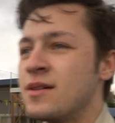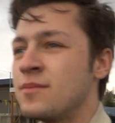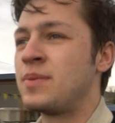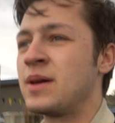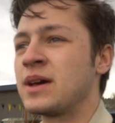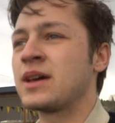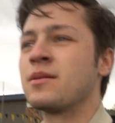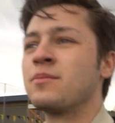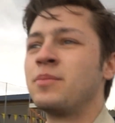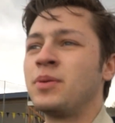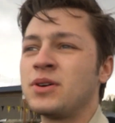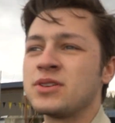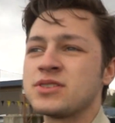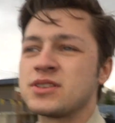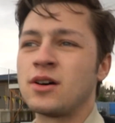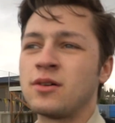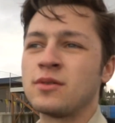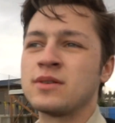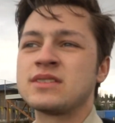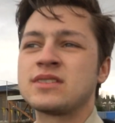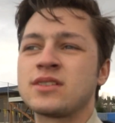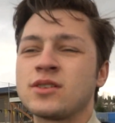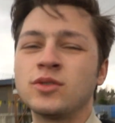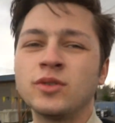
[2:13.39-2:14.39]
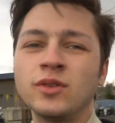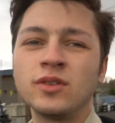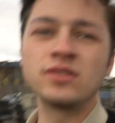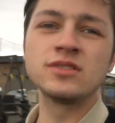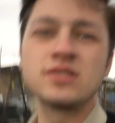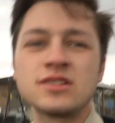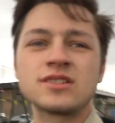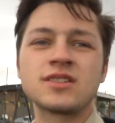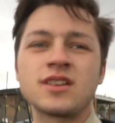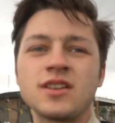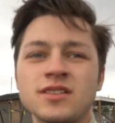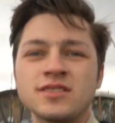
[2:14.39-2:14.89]
Pick and pull is always cool
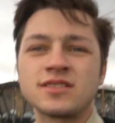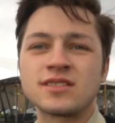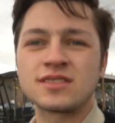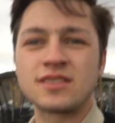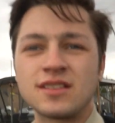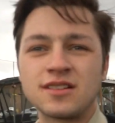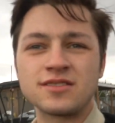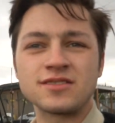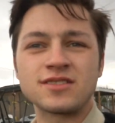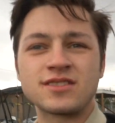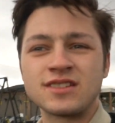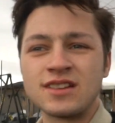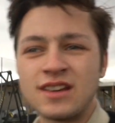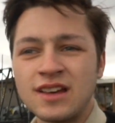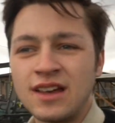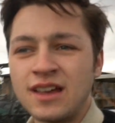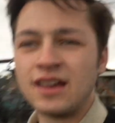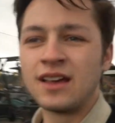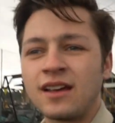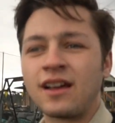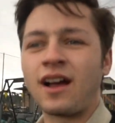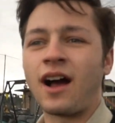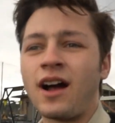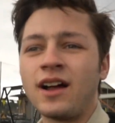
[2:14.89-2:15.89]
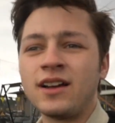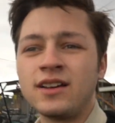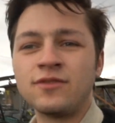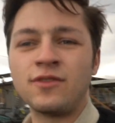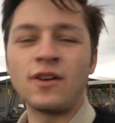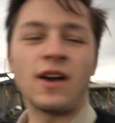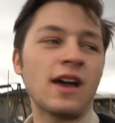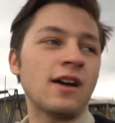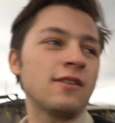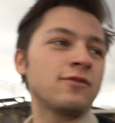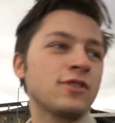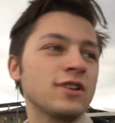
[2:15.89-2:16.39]
just because there's kind
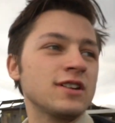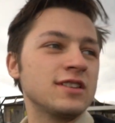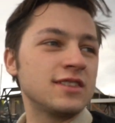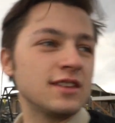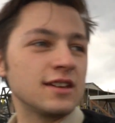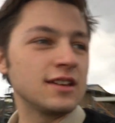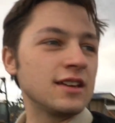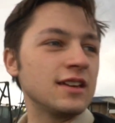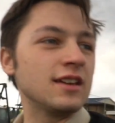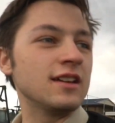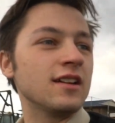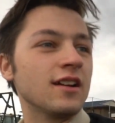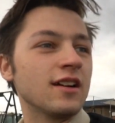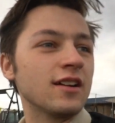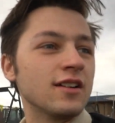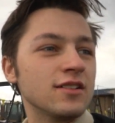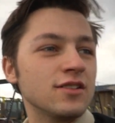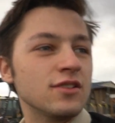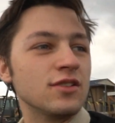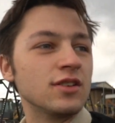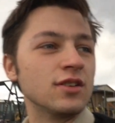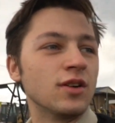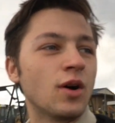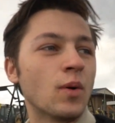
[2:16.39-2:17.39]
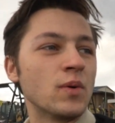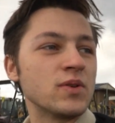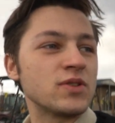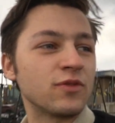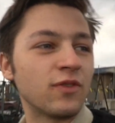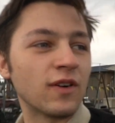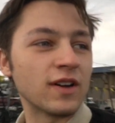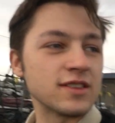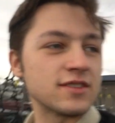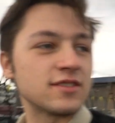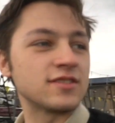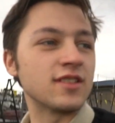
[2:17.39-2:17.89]
of everything here and you can always
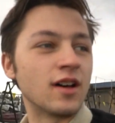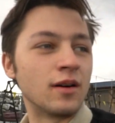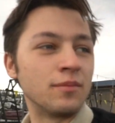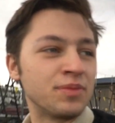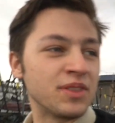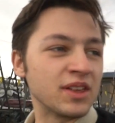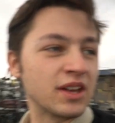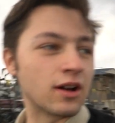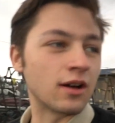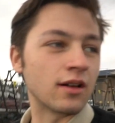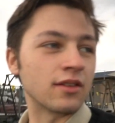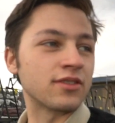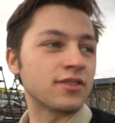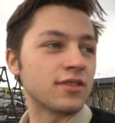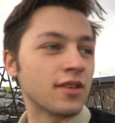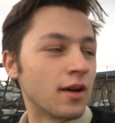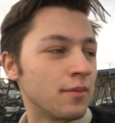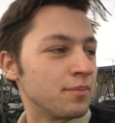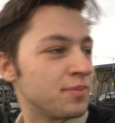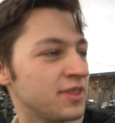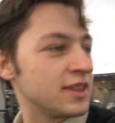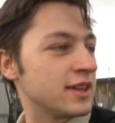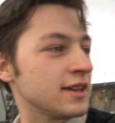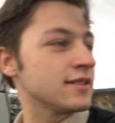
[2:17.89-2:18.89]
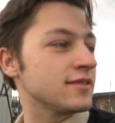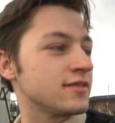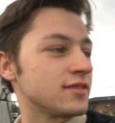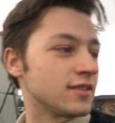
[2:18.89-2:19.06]
find something on something.